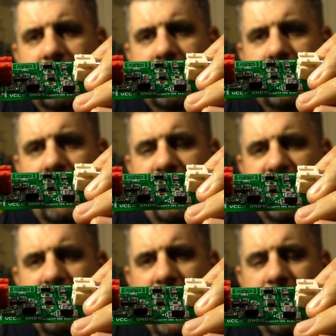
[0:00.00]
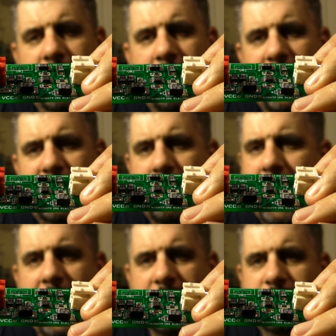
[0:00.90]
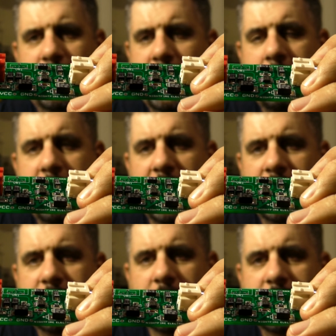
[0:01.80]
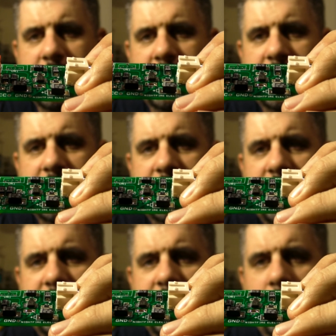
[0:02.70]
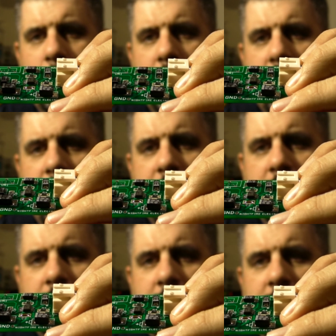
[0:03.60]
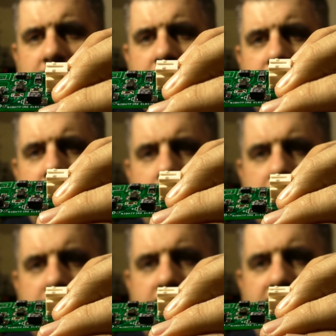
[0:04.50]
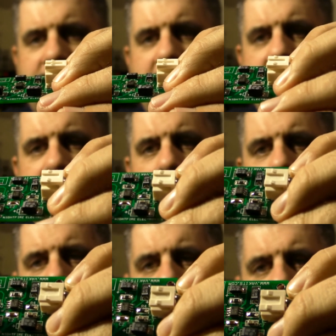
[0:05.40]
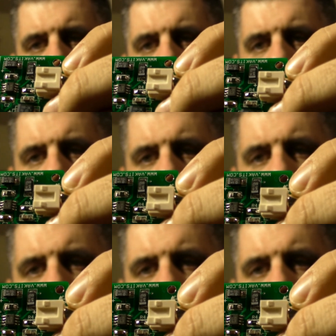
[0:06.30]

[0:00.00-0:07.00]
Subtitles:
Surface mount. They make the pads really big, so it's easy to work on. You know, I've got hot air at work, but